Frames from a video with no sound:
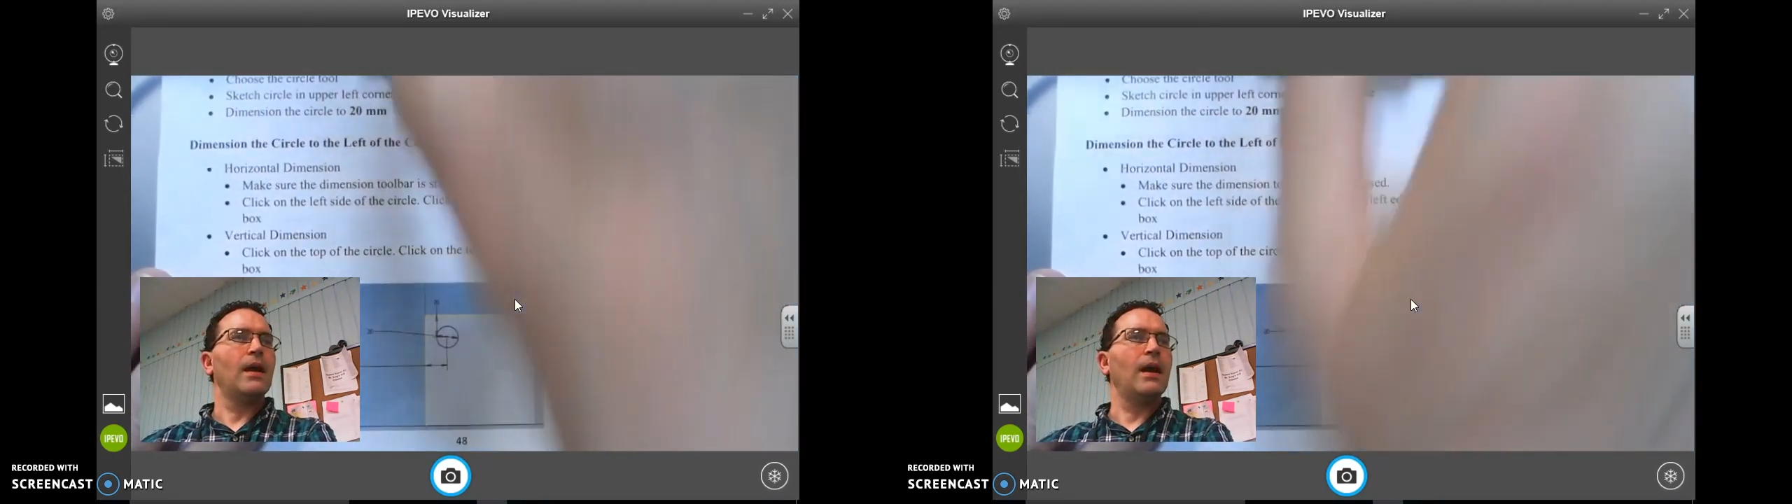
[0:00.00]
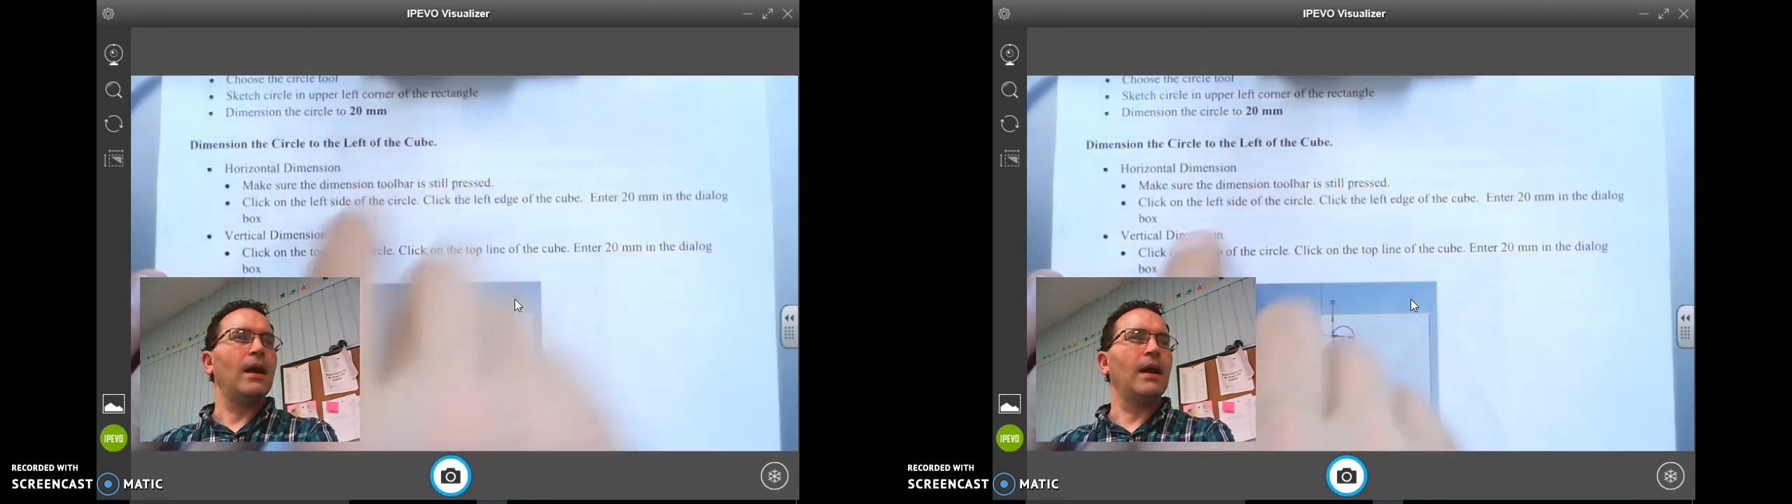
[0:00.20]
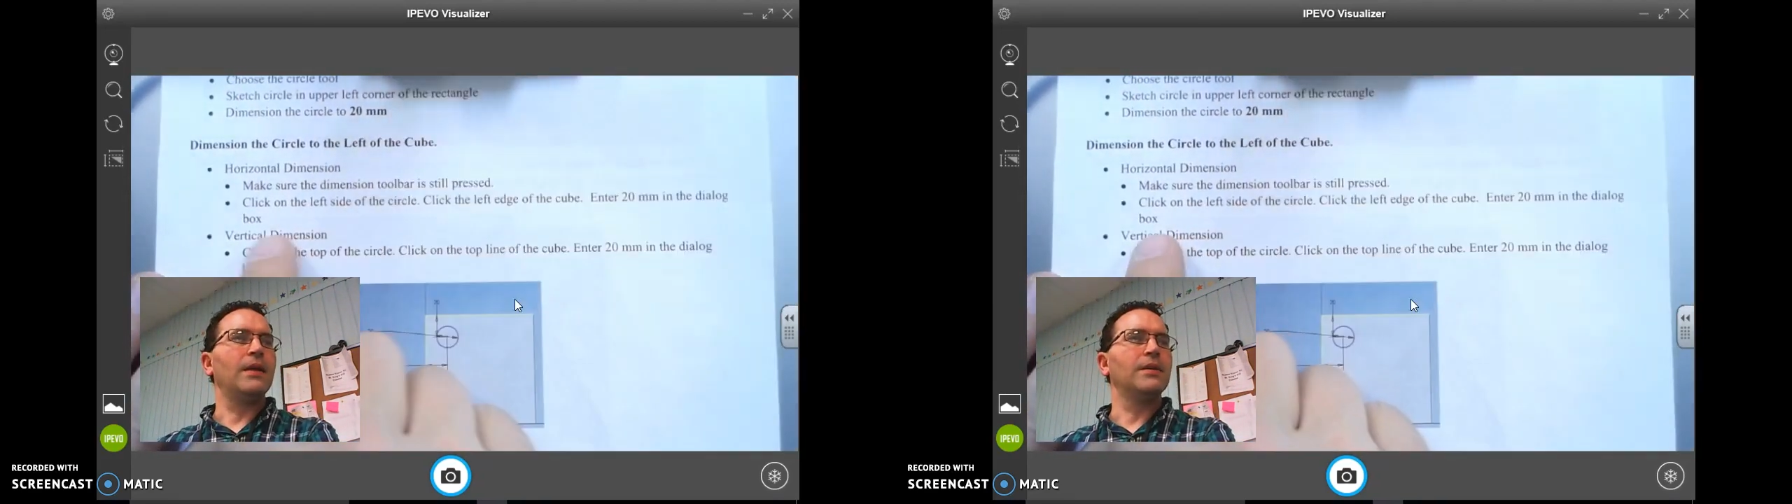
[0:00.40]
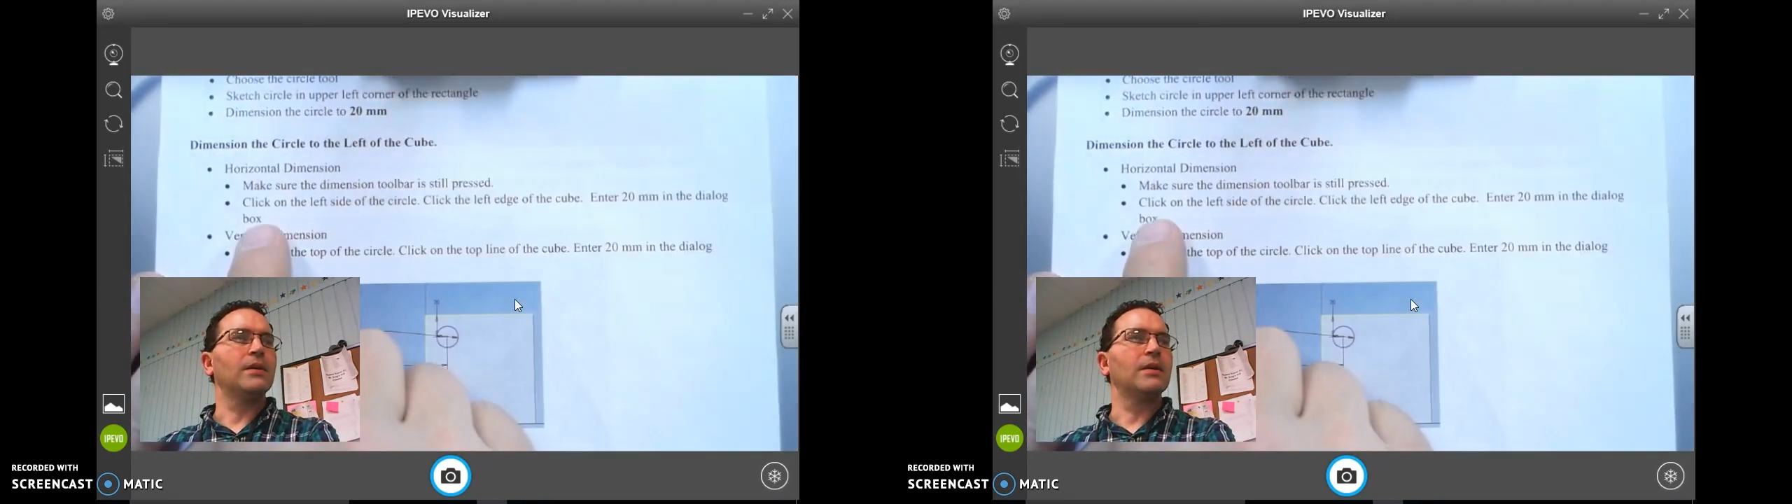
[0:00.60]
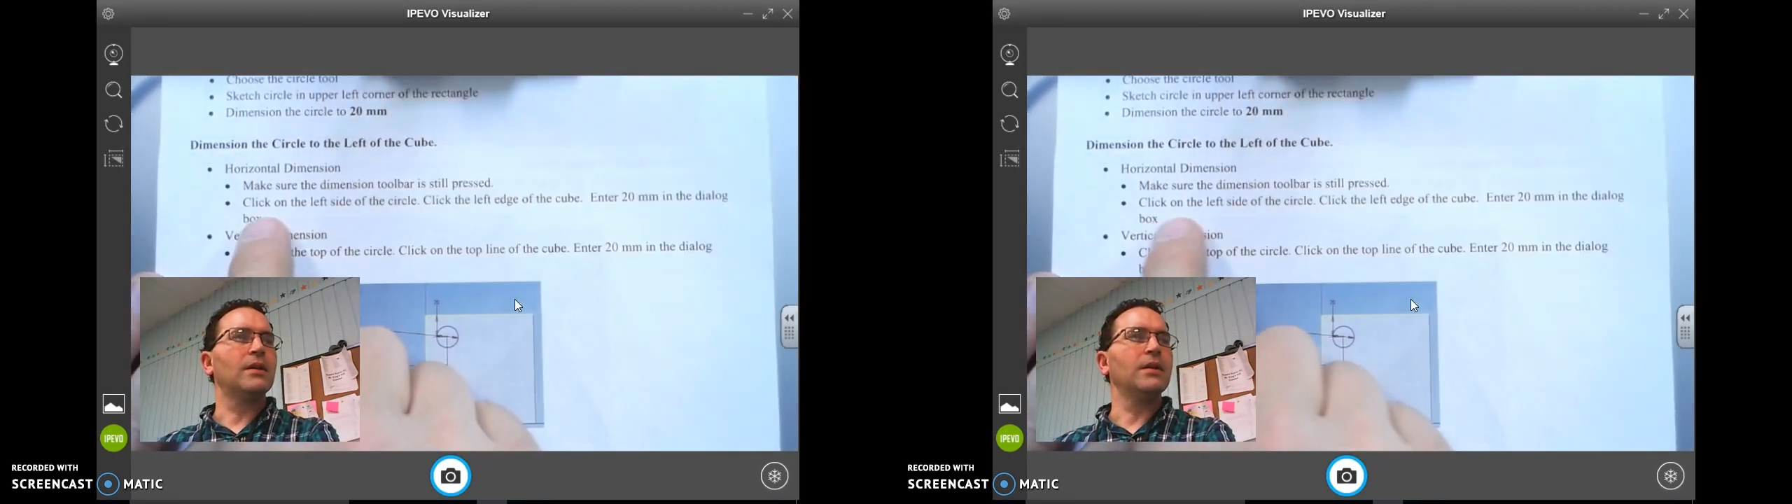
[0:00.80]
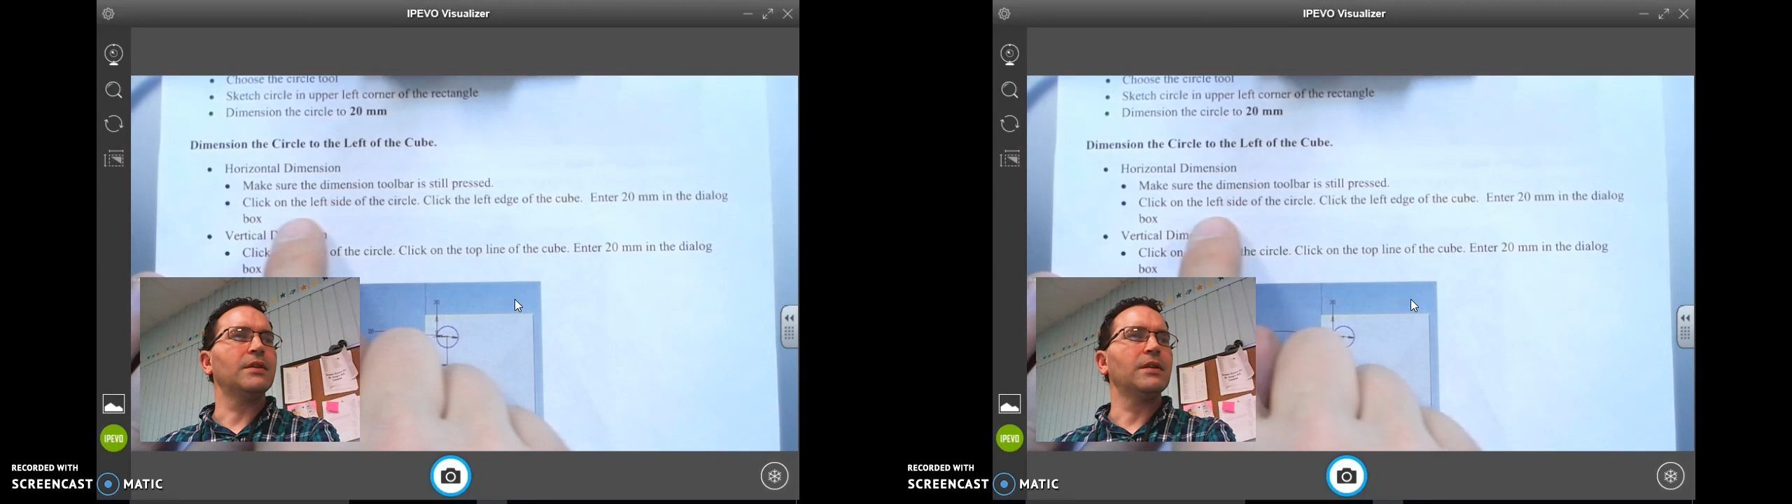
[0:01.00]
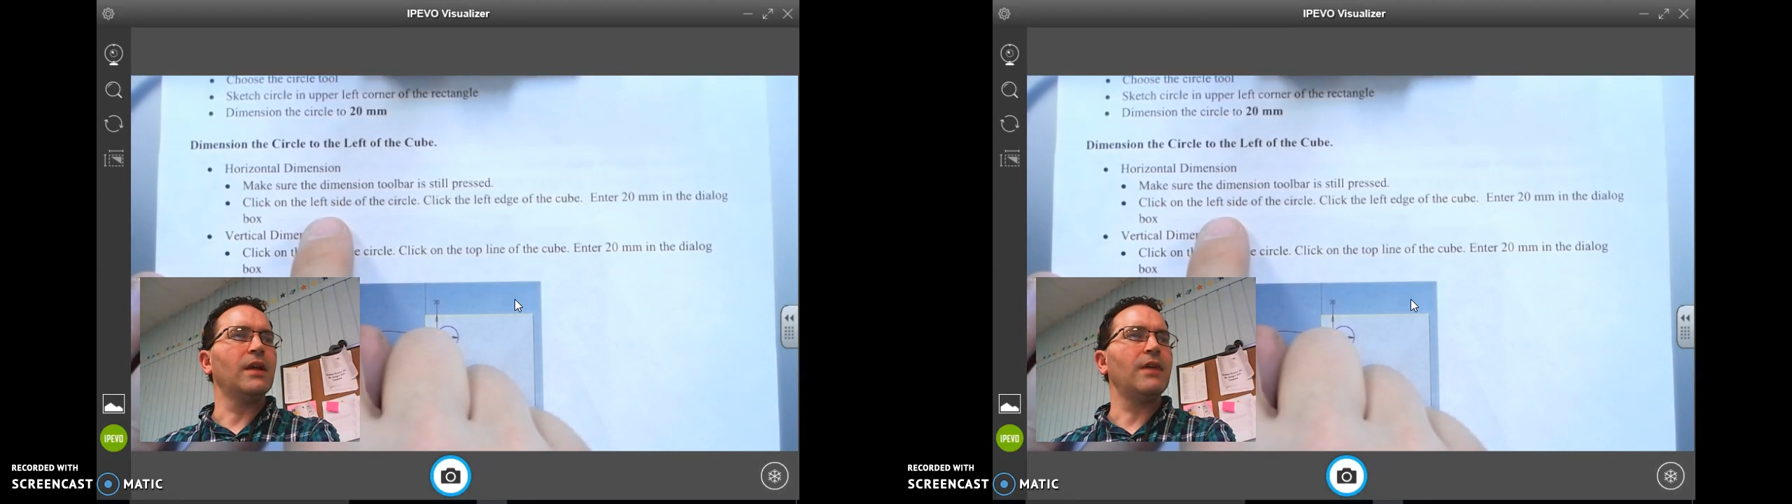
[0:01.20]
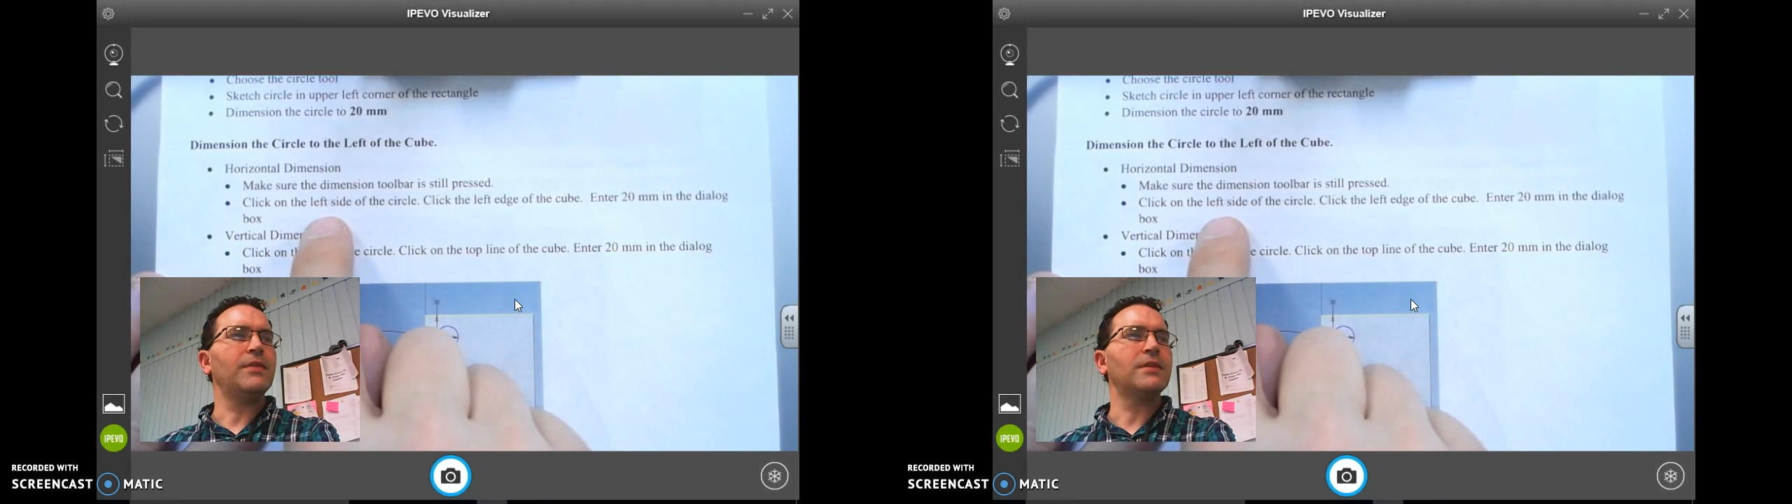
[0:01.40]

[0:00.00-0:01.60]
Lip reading: and click the left